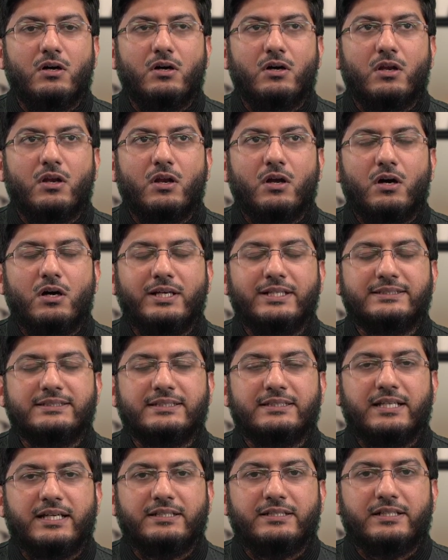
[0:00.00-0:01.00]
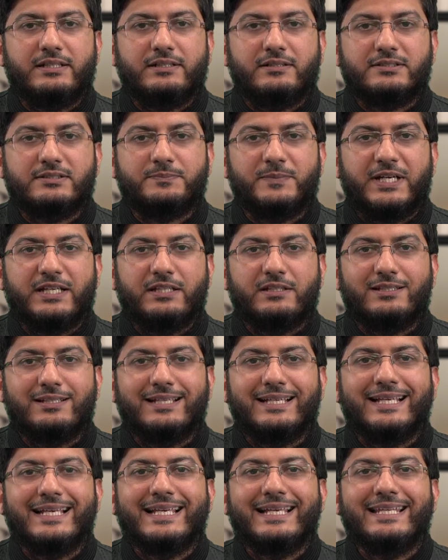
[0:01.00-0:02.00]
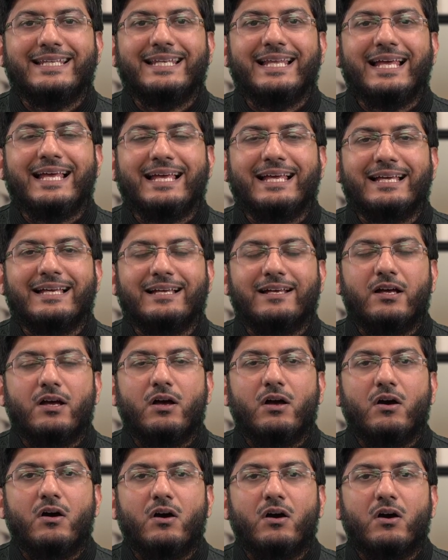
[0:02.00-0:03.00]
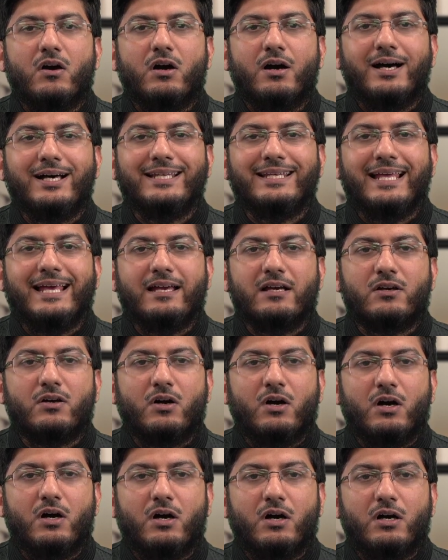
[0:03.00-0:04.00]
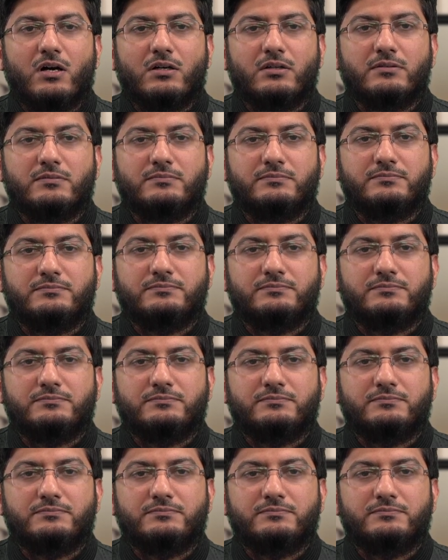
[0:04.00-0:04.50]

La is a light letter, smile. La, Khalaqa.